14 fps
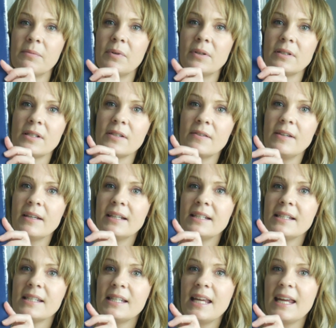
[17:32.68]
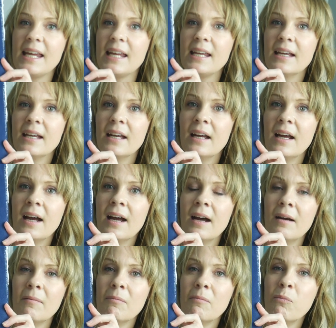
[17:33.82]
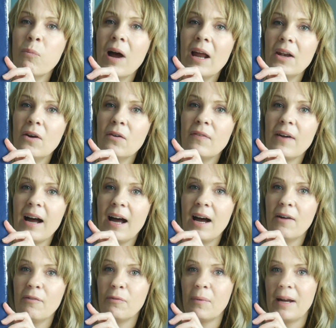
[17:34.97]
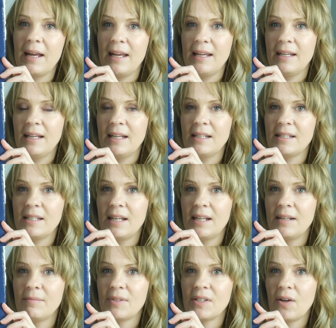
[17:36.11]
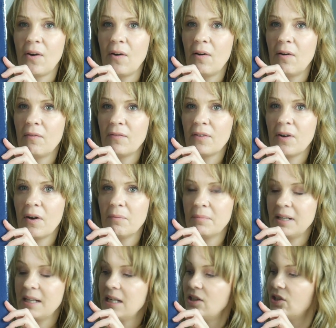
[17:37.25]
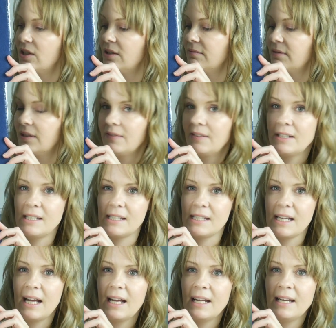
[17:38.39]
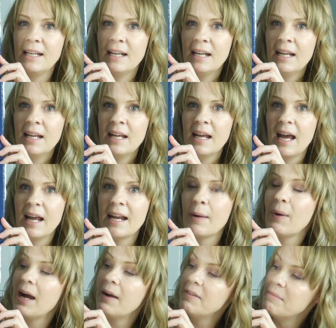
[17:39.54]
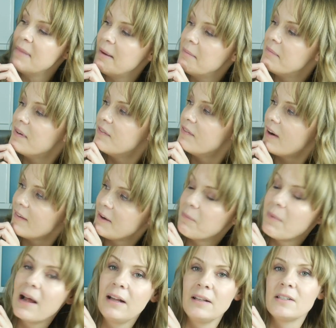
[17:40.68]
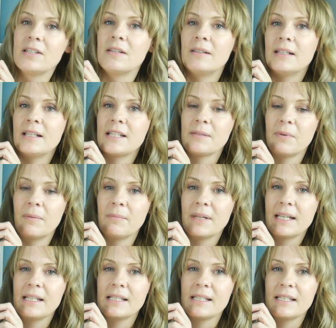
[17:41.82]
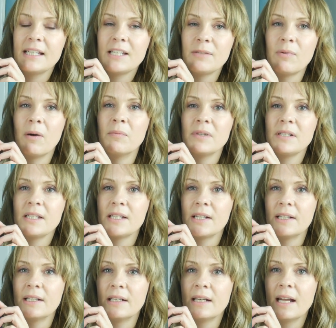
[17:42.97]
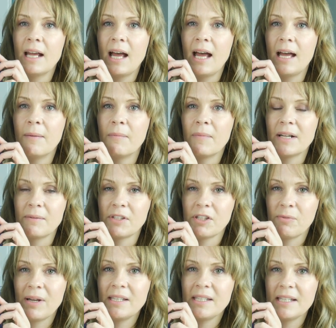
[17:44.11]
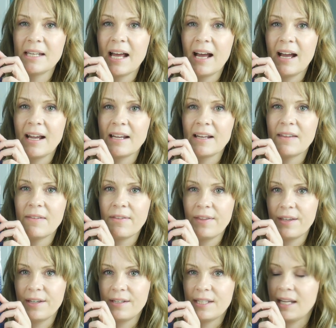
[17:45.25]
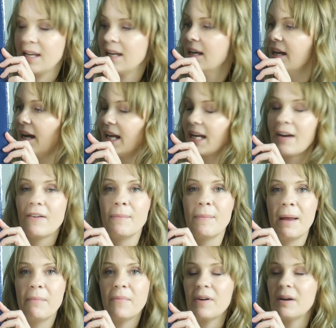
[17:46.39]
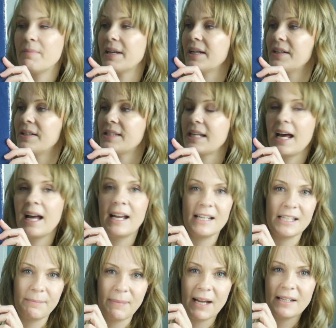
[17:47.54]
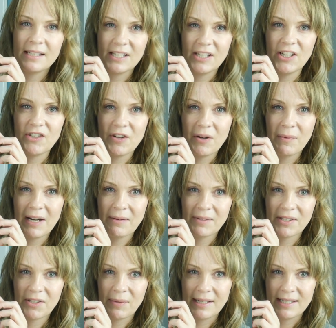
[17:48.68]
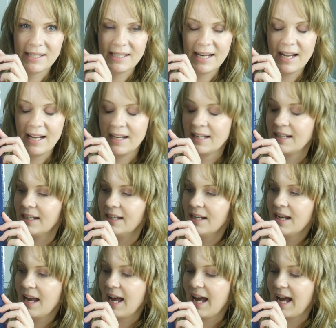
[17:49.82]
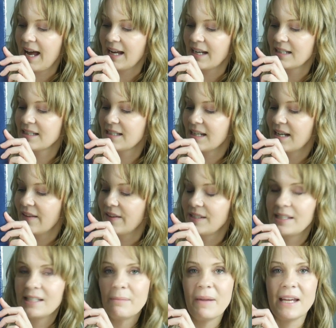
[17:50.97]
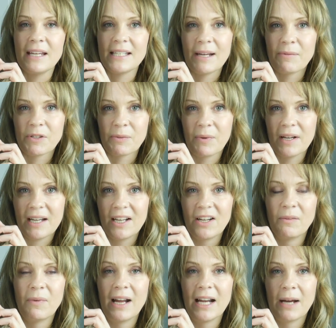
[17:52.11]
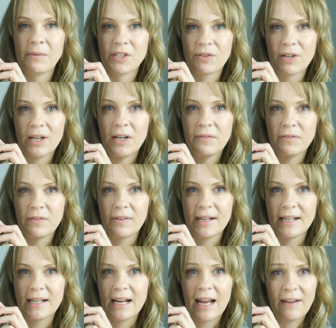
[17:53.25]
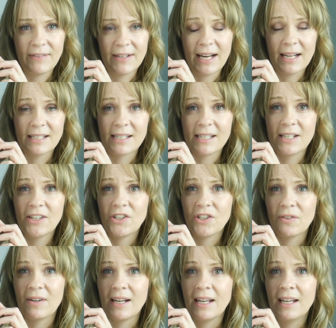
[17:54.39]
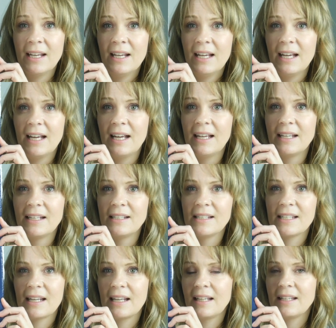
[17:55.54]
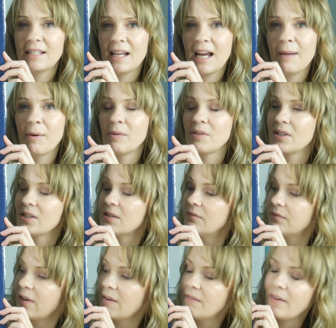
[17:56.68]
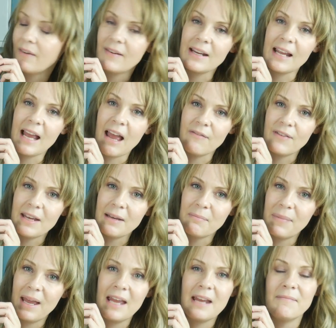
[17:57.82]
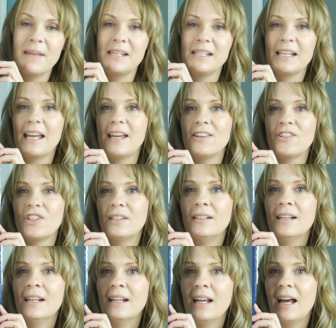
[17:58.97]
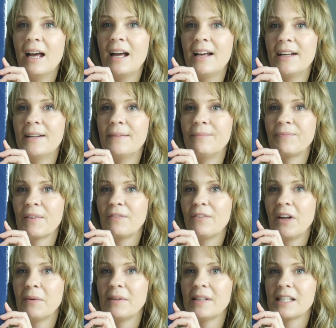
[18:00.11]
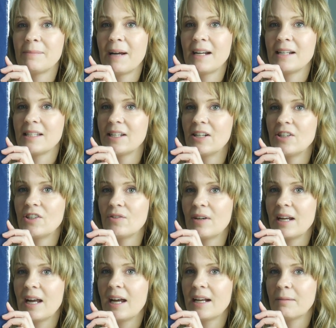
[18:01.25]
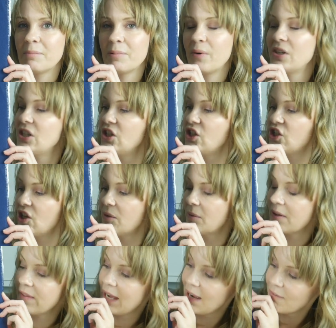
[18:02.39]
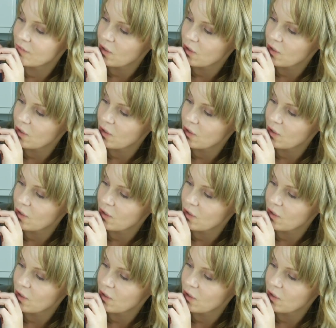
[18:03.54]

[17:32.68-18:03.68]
one. So you can see well over halfway in terms of completion of the design. And now I remember very well doing this one because this one was done when I was 29 and 30, and I remember it because I had spine surgery when I was 29, and this is a piece I was working on while I was recovering, having had surgery. And at the time I was on some very heavy pain medication following the spine surgery, and I'm pretty sure that I've